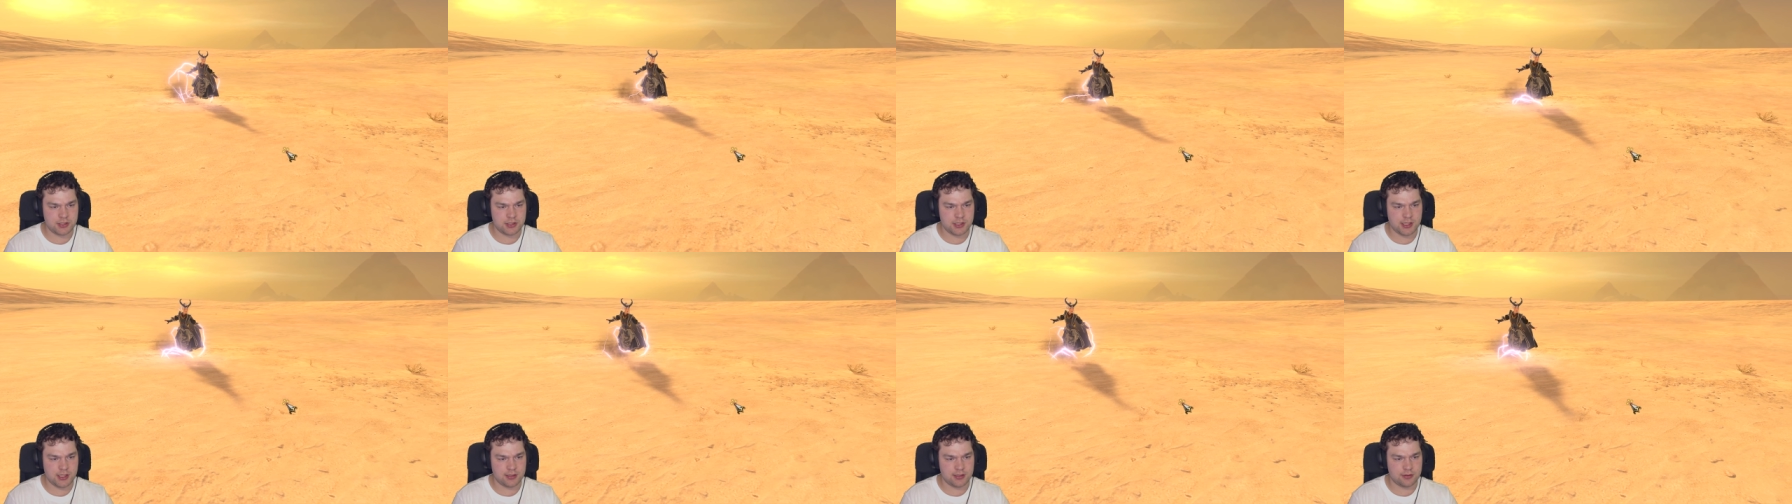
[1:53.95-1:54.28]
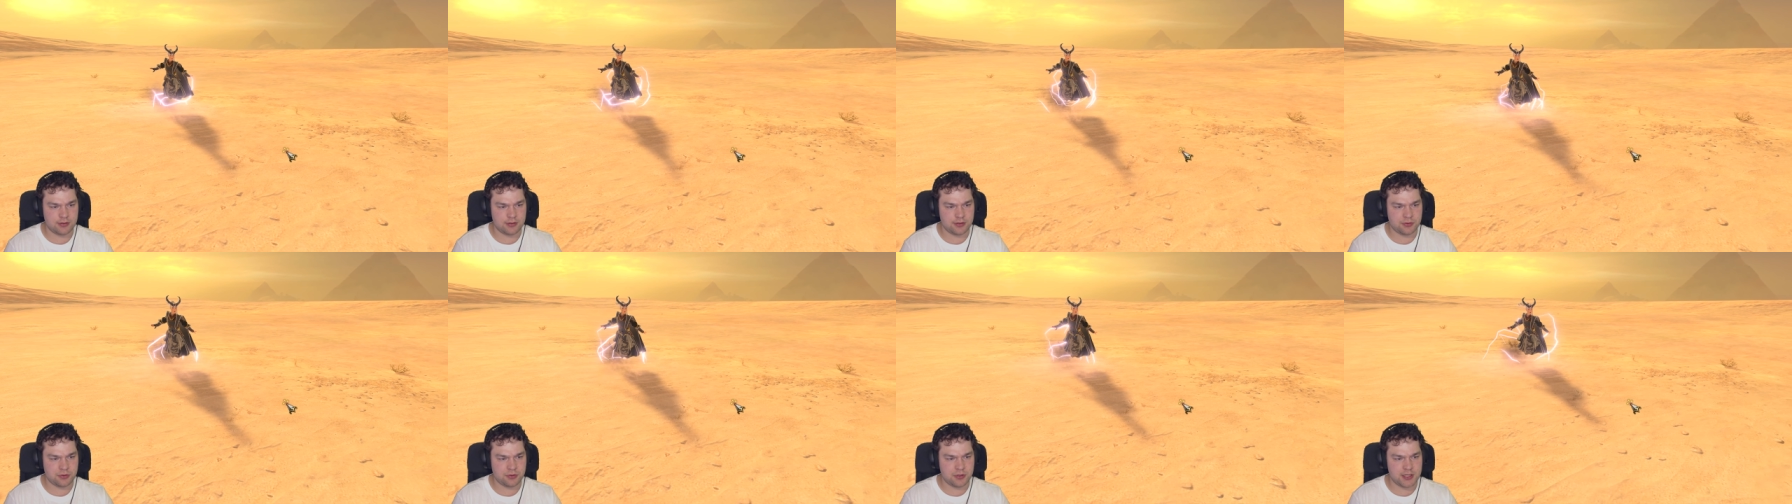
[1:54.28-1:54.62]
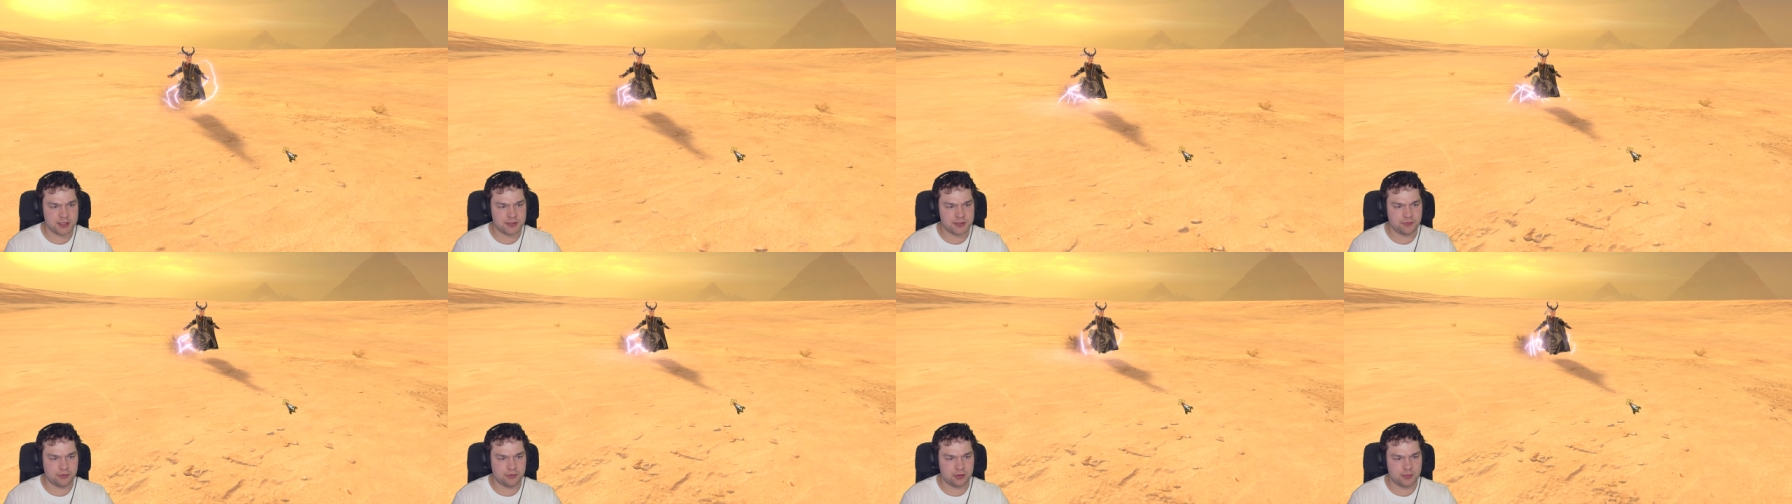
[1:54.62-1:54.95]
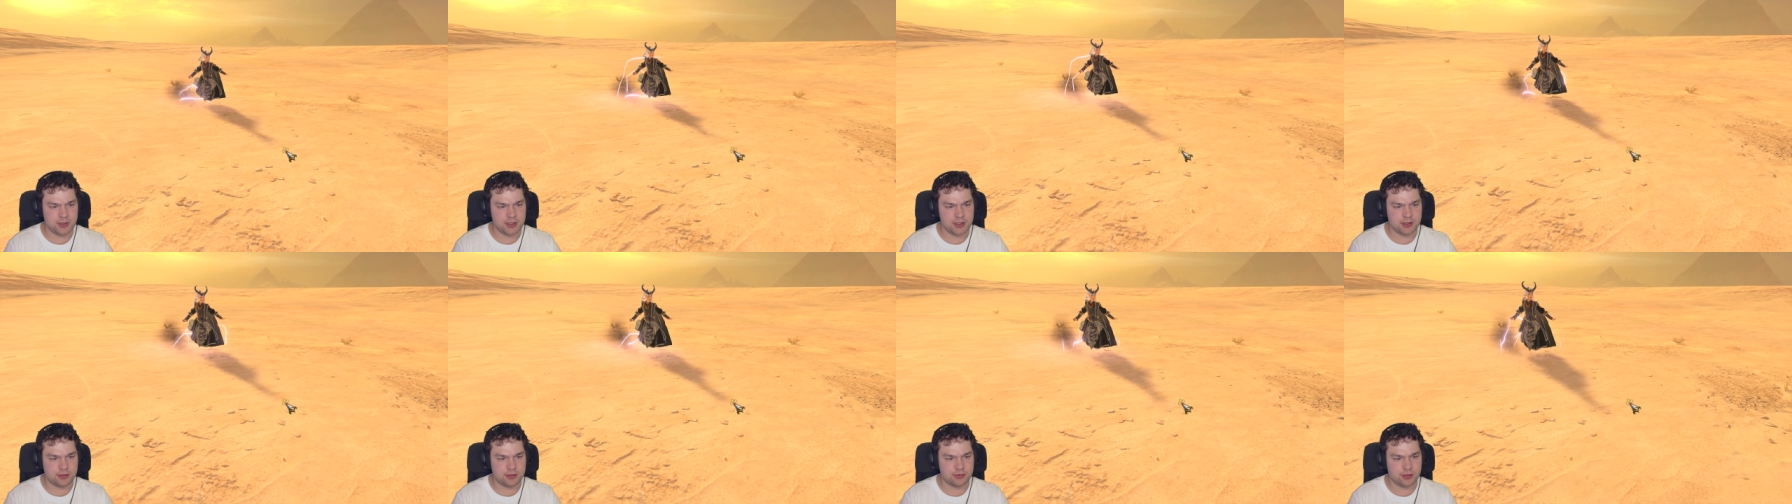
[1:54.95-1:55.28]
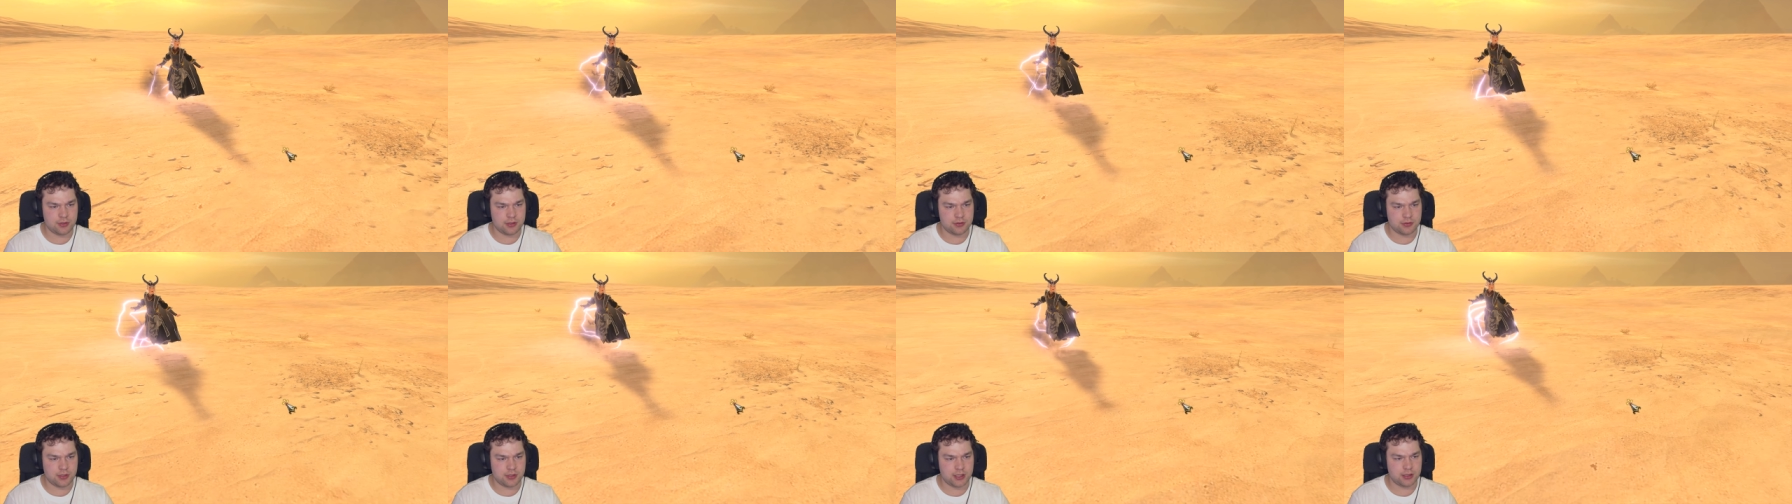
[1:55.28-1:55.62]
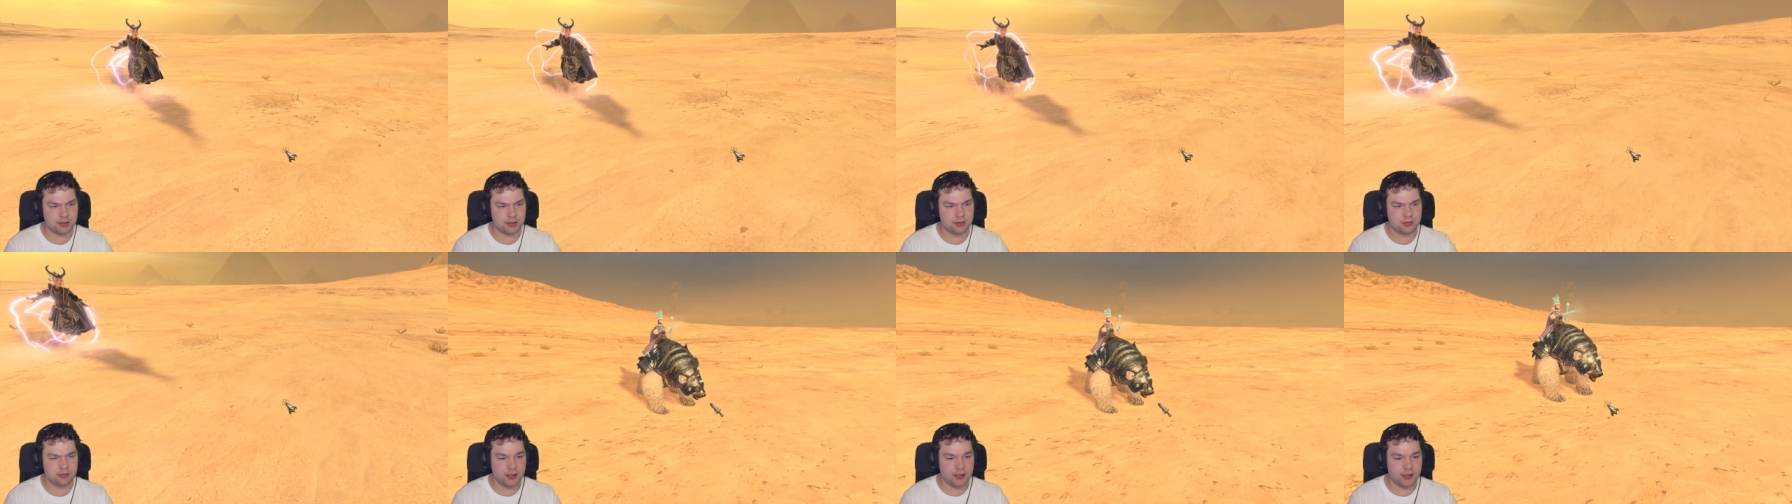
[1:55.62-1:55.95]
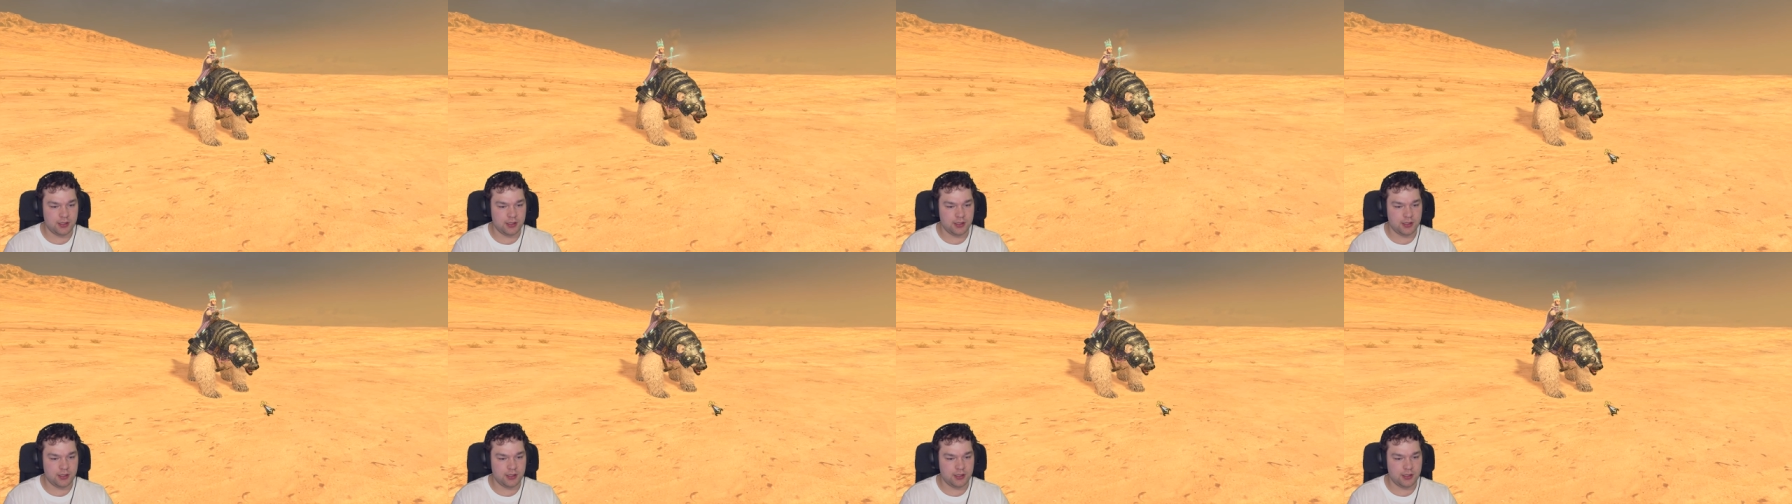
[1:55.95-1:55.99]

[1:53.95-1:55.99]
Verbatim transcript: she can transform into a dragon.